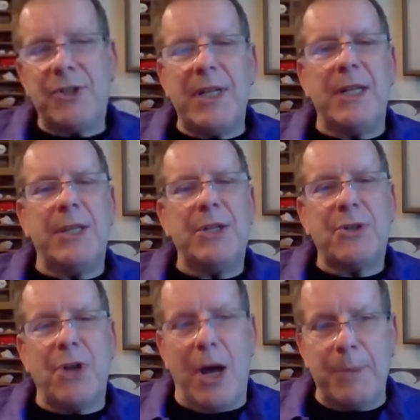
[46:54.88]
in these
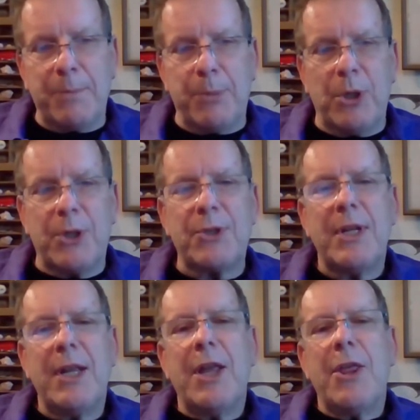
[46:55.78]
comic books,
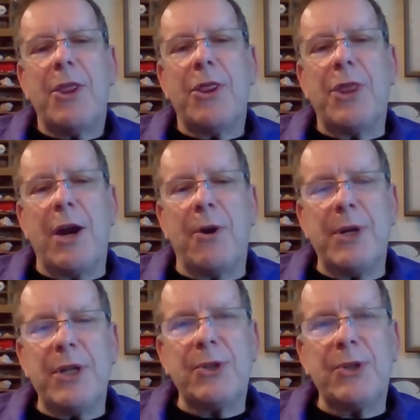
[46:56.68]
there
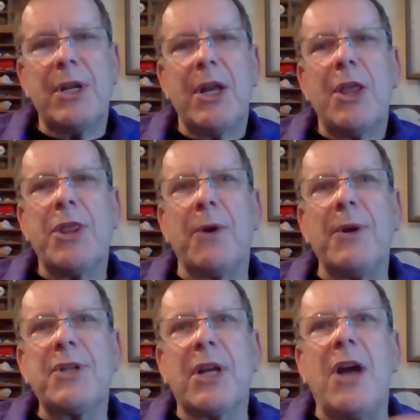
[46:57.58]
is there
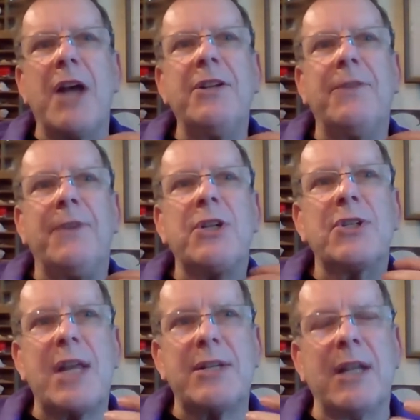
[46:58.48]
is a kind of
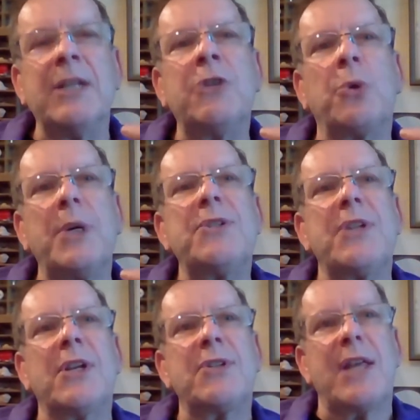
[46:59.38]
access, increased
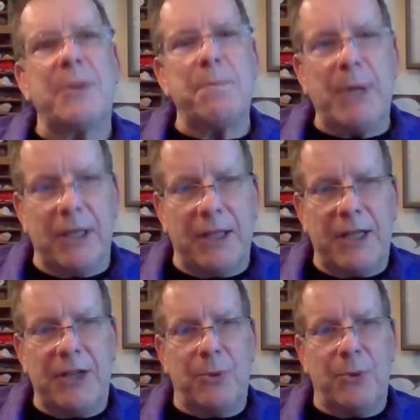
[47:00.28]
accessibility to a